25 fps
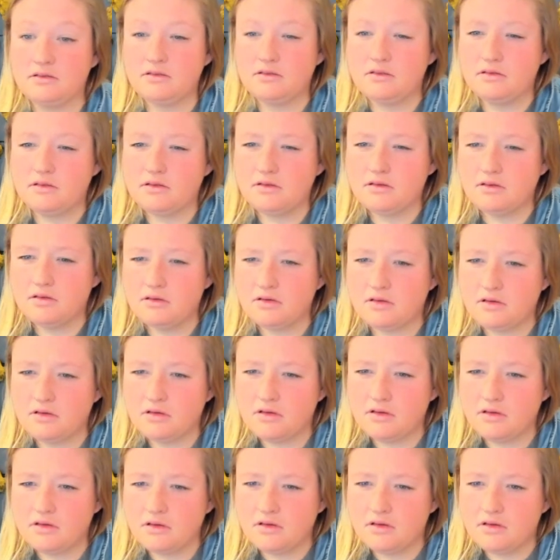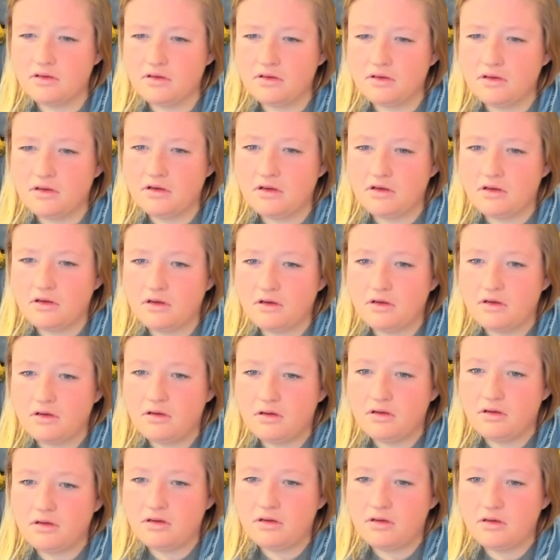
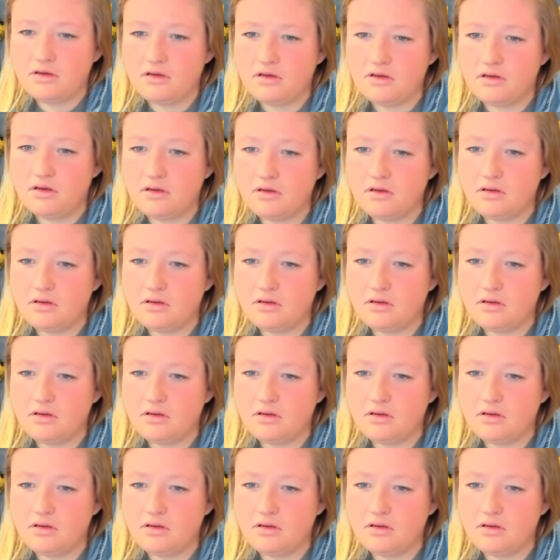No one is speaking in this clip.